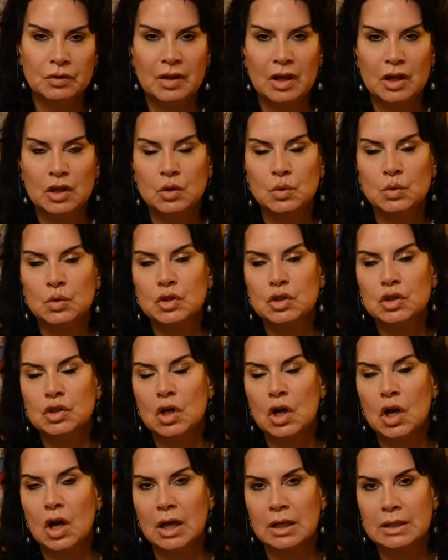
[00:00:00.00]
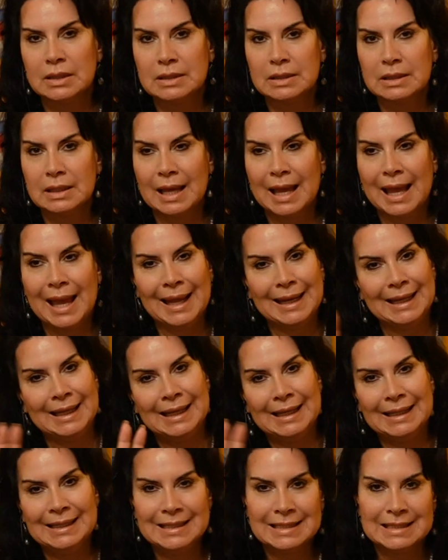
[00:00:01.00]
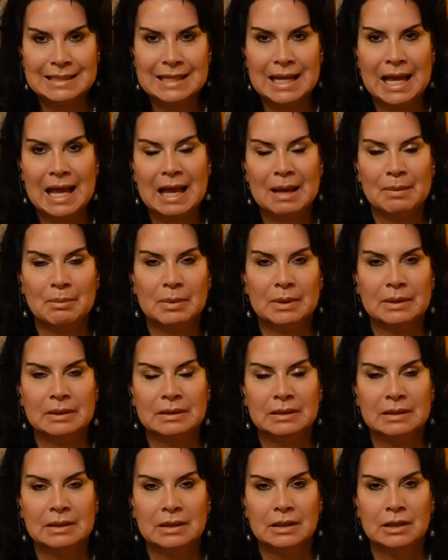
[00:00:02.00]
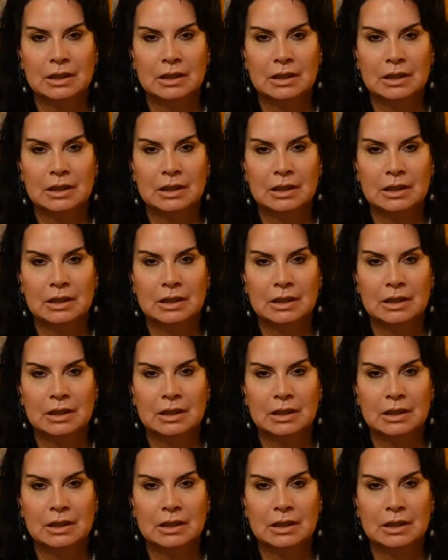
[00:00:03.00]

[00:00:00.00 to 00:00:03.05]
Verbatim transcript: that you sought and it didn't happen.